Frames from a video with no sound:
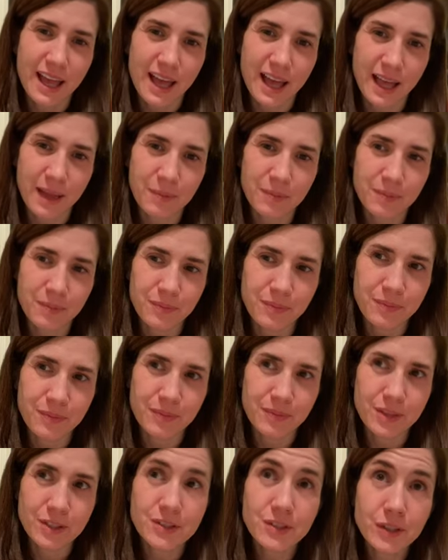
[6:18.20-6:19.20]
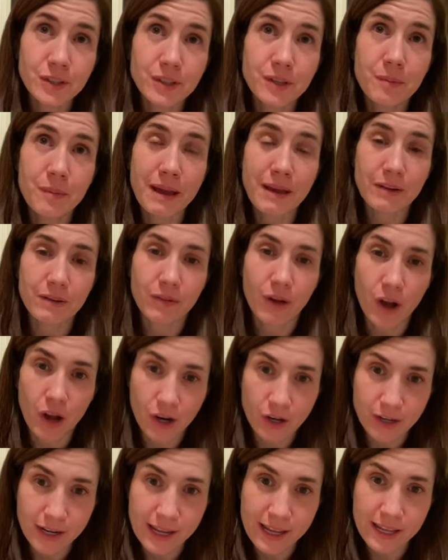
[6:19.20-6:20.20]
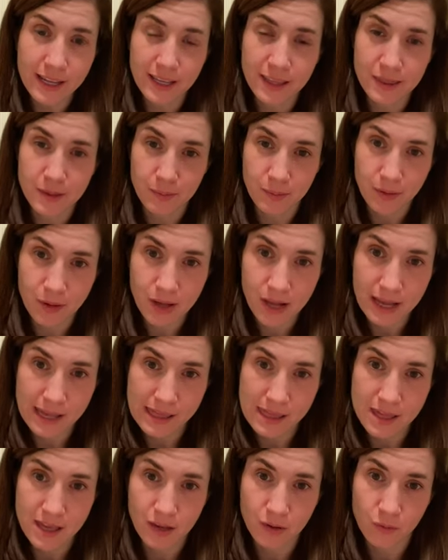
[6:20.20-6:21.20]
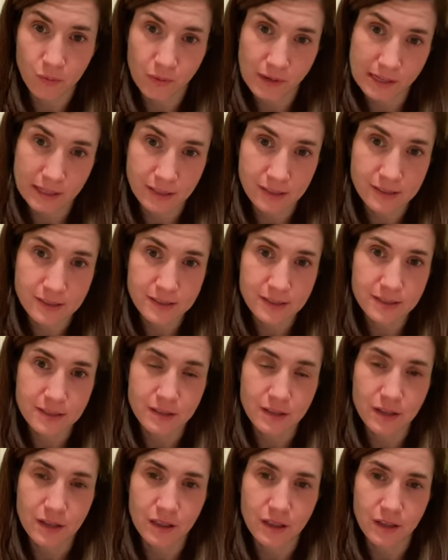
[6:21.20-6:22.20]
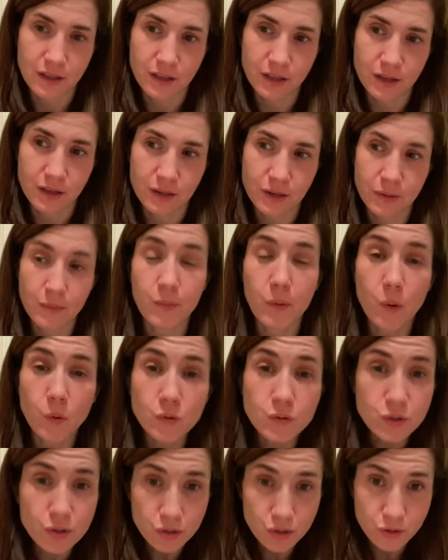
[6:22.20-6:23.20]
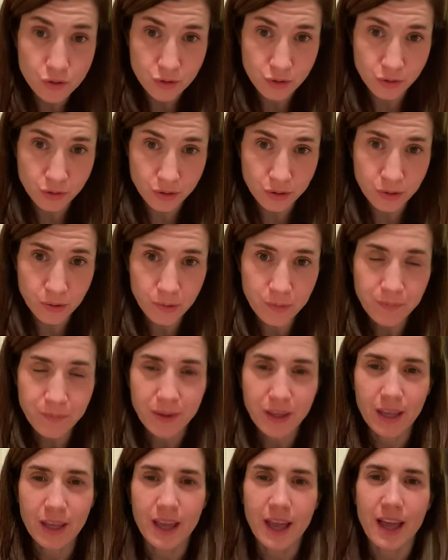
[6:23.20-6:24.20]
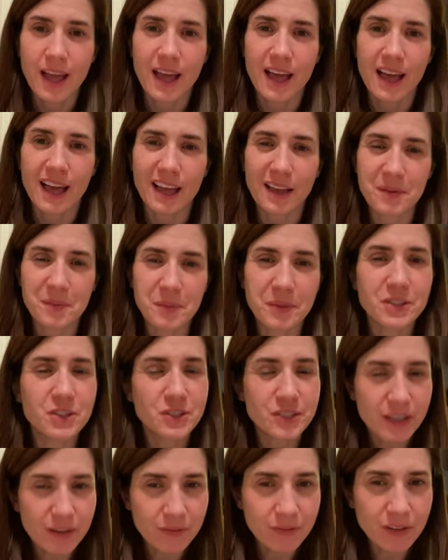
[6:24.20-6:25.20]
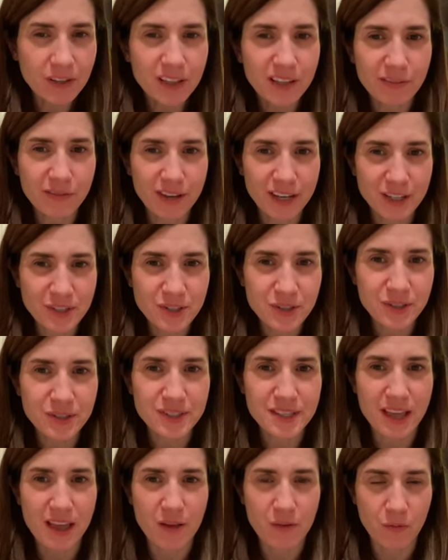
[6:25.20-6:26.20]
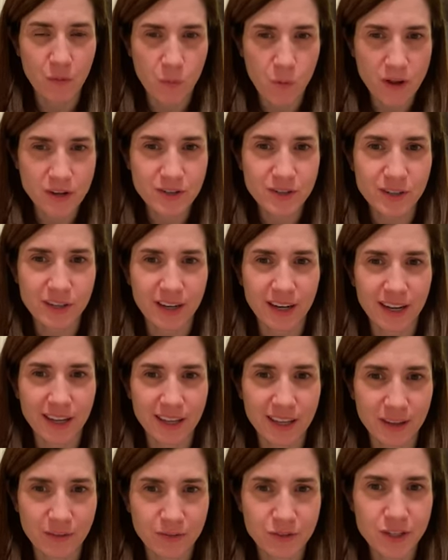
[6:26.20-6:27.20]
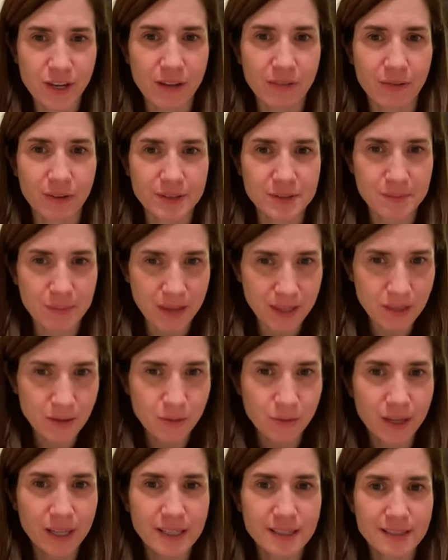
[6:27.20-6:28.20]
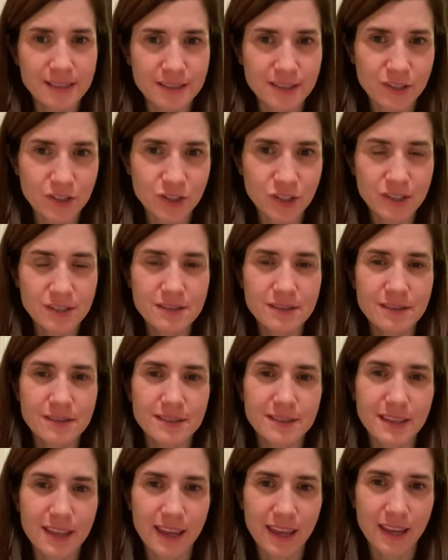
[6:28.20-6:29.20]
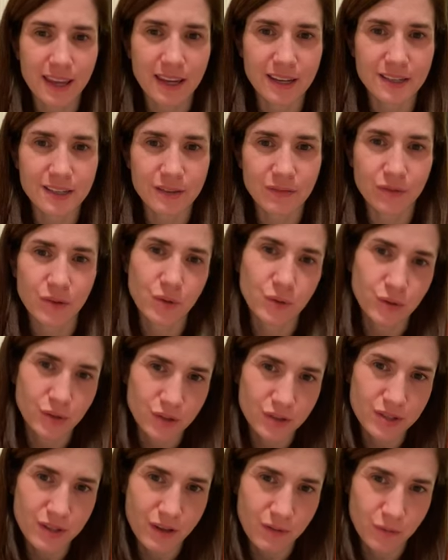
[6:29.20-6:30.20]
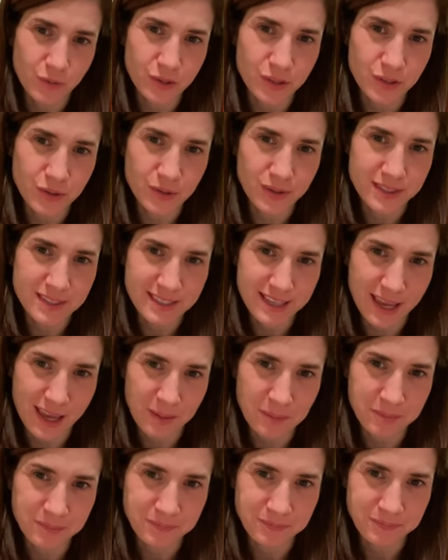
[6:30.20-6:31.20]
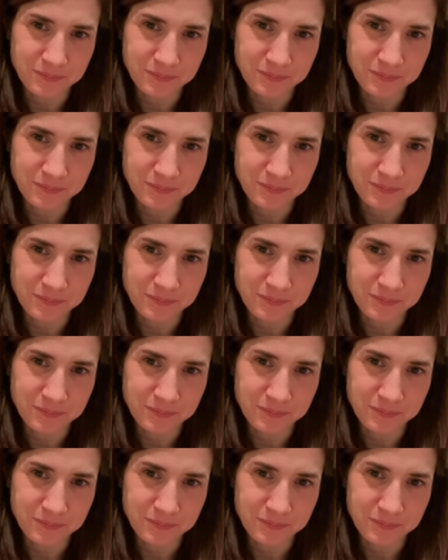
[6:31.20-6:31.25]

Um, the certain amount of heartache in the book, I think, rings the, the most true. Um, but you definitely find yourself wondering if Jeff has made the right decisions and if you yourself would do the same.